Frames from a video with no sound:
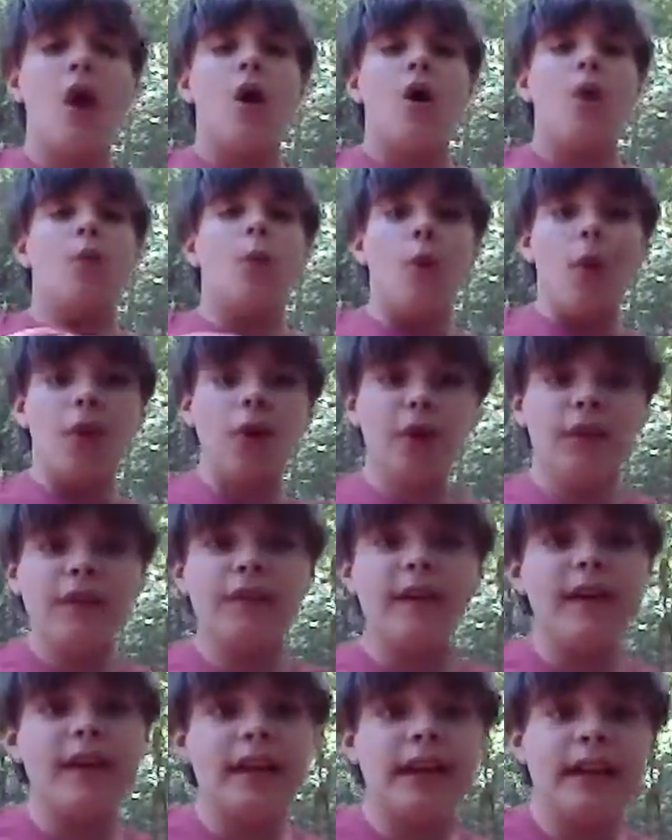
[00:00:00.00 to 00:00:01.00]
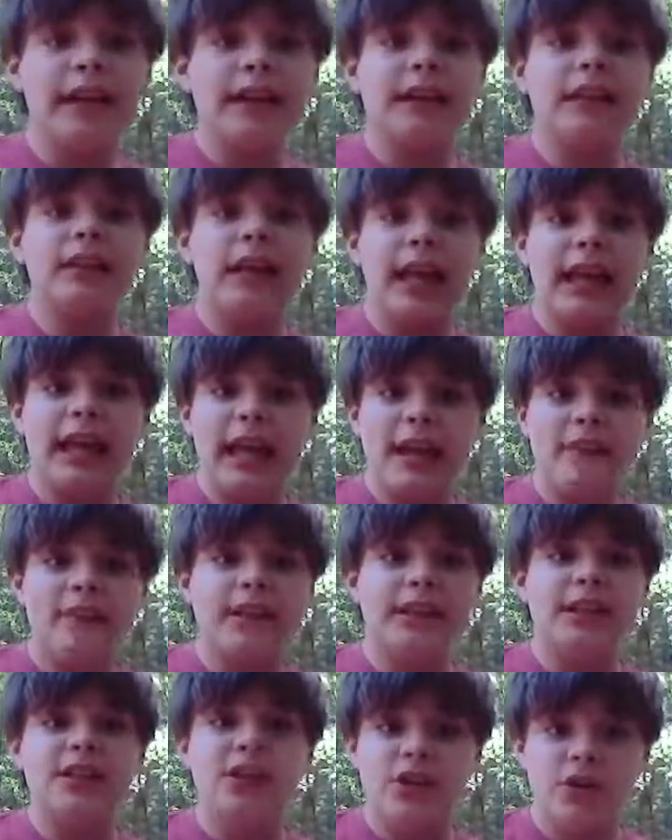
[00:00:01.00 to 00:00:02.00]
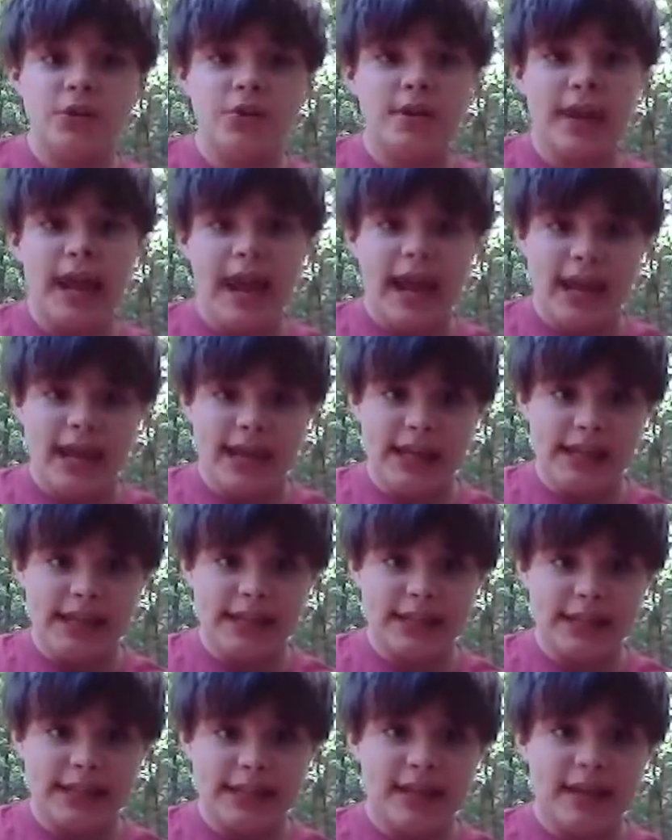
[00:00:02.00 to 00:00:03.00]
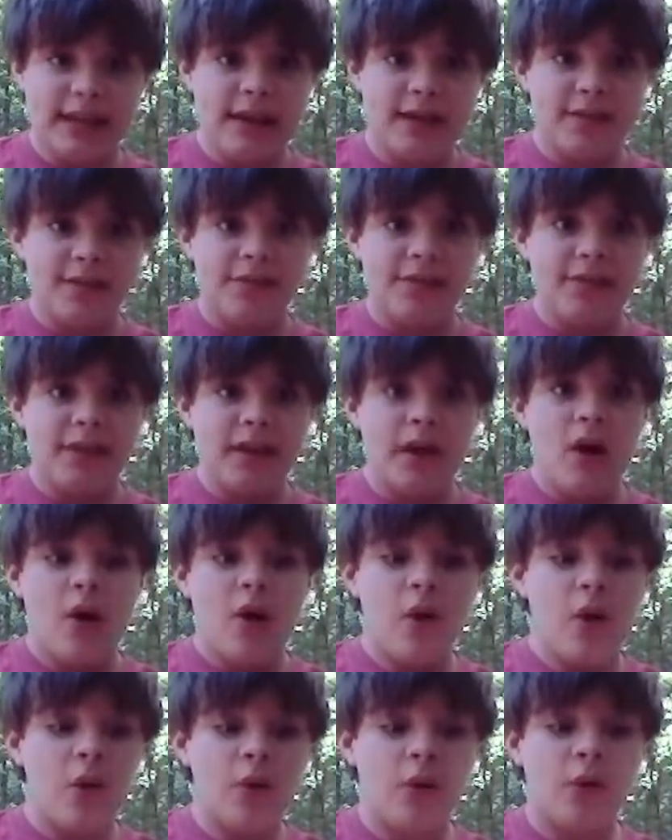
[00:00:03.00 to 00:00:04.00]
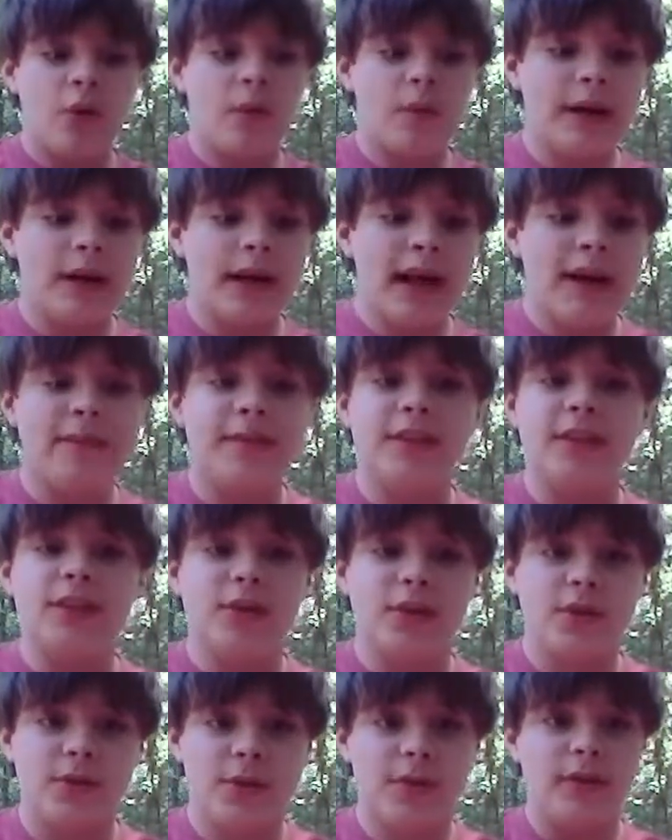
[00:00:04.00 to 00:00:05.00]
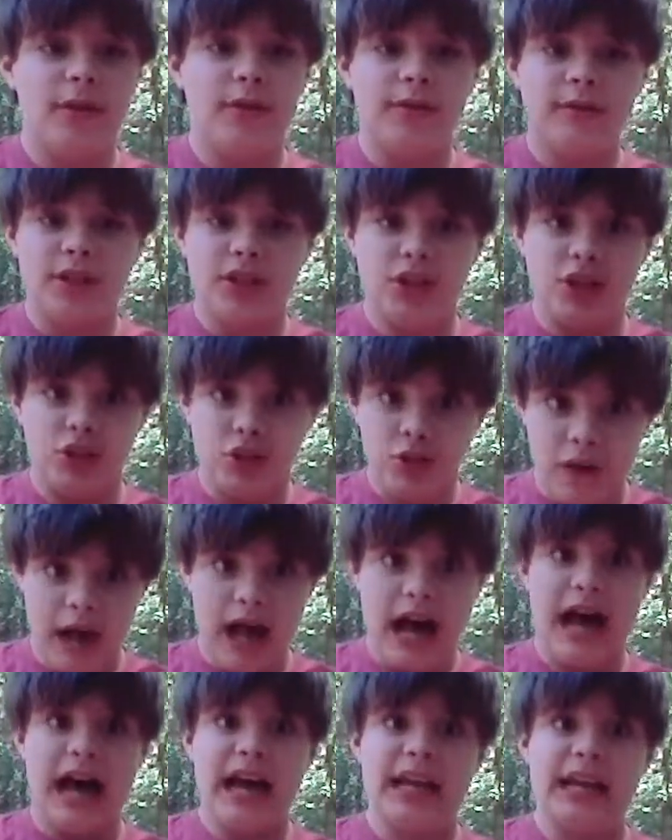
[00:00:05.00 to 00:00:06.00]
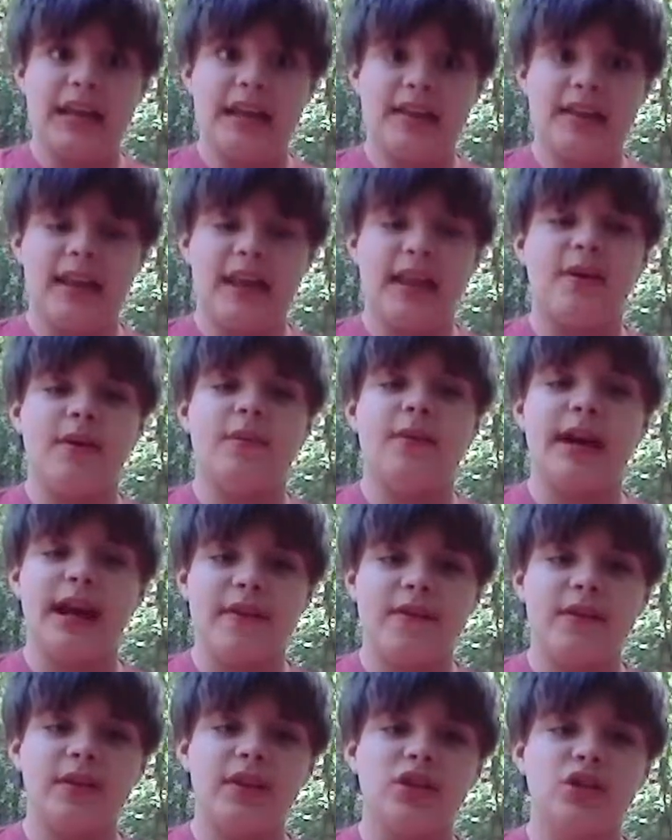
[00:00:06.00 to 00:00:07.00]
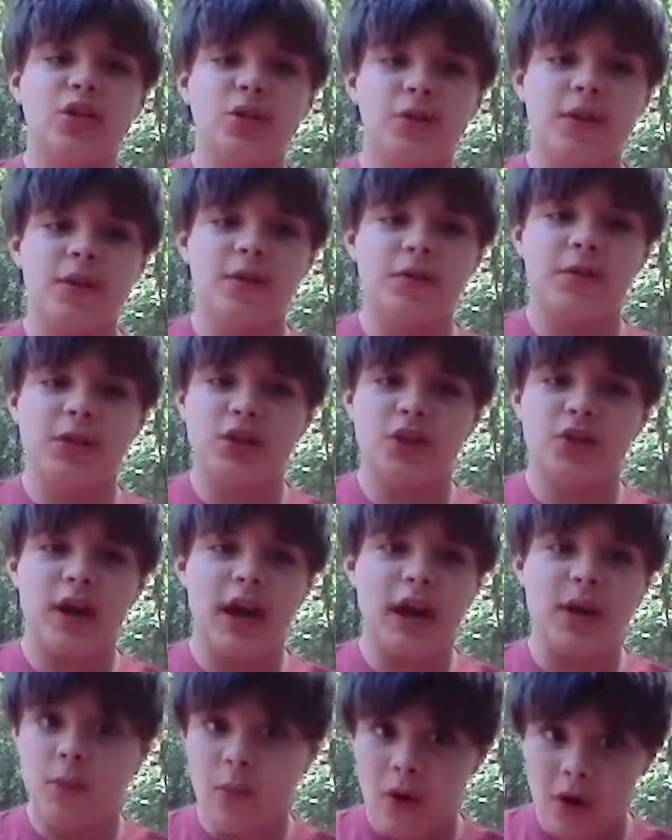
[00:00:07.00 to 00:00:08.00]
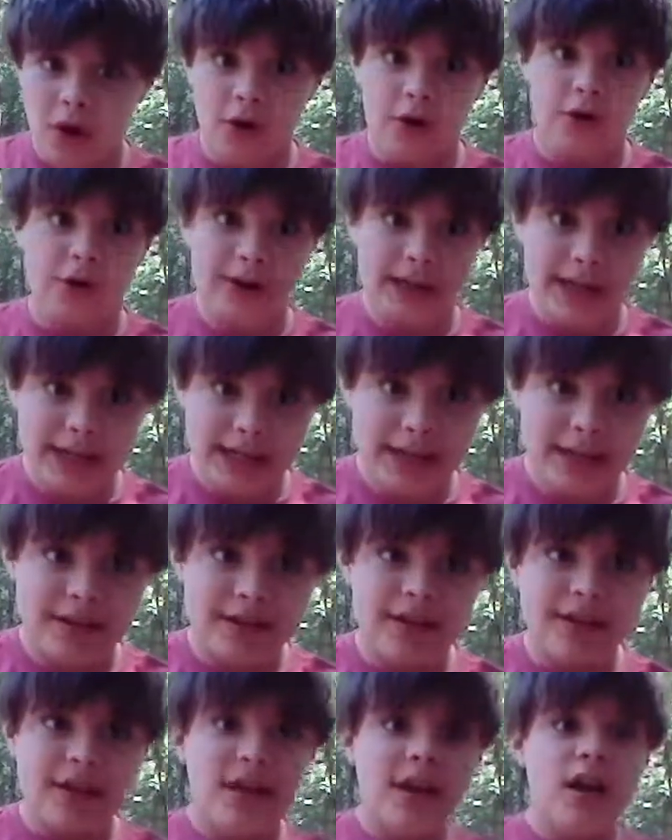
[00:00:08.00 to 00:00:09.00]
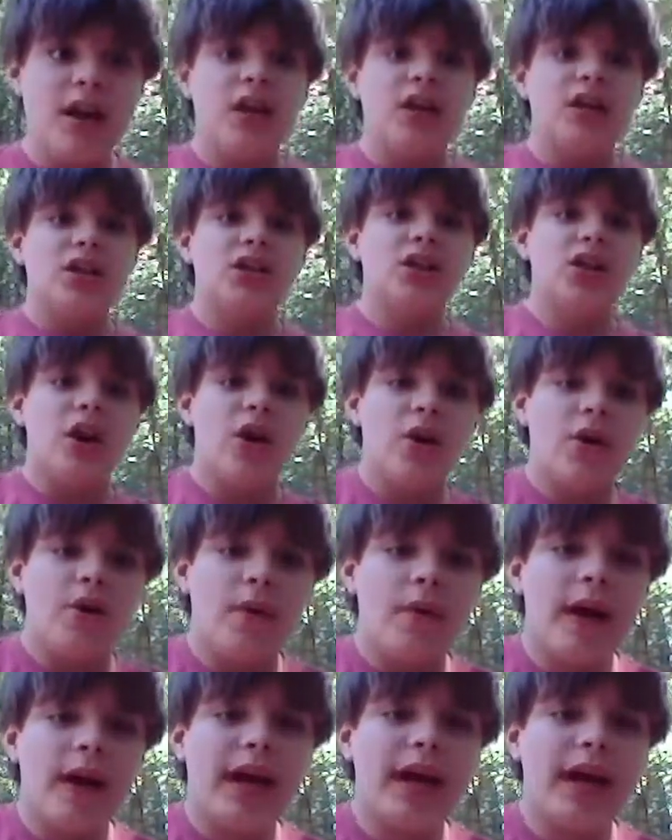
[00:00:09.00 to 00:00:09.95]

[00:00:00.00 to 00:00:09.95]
Water it like every 2 days or whenever the soil is dry. Like whenever the soil is dry, water it. So